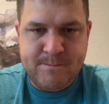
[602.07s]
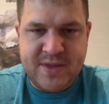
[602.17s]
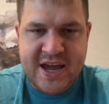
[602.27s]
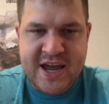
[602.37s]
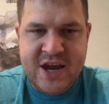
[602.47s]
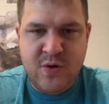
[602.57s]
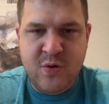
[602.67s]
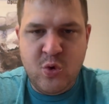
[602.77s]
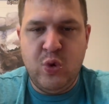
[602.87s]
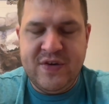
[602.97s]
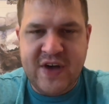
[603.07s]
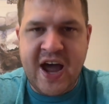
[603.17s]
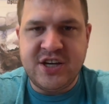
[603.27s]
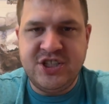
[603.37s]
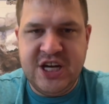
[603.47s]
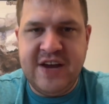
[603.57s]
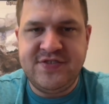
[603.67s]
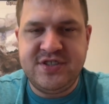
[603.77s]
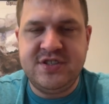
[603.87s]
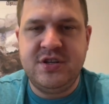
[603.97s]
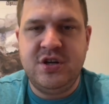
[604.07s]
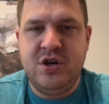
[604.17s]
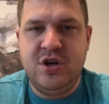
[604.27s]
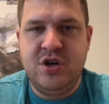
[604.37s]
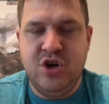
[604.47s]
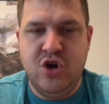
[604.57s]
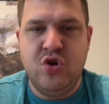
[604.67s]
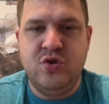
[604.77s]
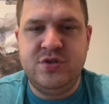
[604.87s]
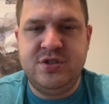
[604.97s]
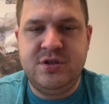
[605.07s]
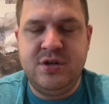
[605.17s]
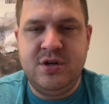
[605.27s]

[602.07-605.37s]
And we've got Chiefs news.